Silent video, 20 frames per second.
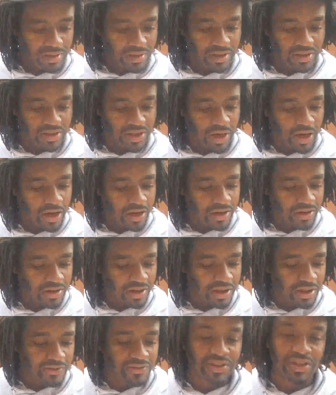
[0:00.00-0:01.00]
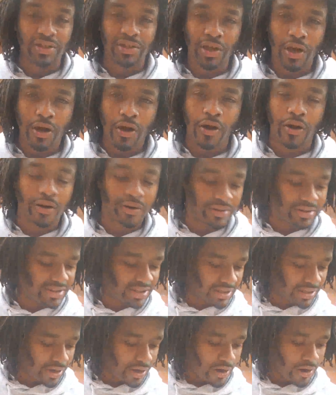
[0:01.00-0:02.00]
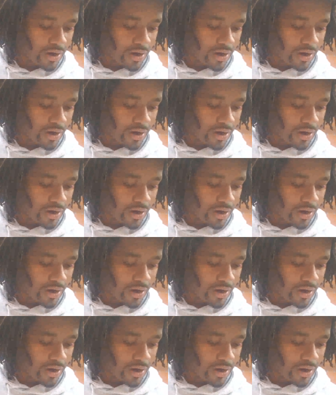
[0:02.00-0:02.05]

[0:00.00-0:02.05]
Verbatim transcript: the daughter of Shinar. So